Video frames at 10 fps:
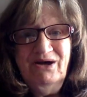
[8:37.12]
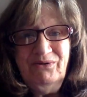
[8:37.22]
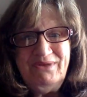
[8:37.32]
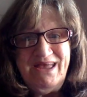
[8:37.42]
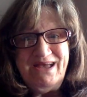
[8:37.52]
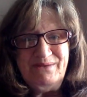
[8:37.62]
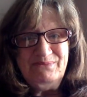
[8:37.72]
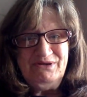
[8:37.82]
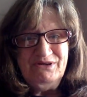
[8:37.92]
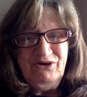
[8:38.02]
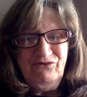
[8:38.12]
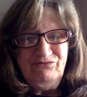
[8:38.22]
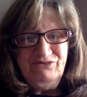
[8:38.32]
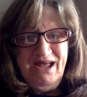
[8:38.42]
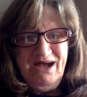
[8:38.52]
Okay, I'm going to go
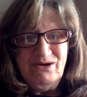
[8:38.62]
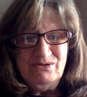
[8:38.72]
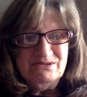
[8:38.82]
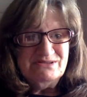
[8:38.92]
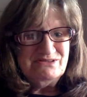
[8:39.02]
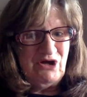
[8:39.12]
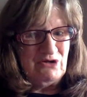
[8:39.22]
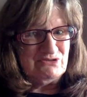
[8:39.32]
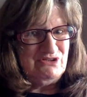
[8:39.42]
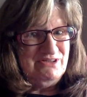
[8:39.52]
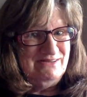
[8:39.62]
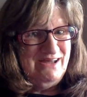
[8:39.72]
for now. Talk to you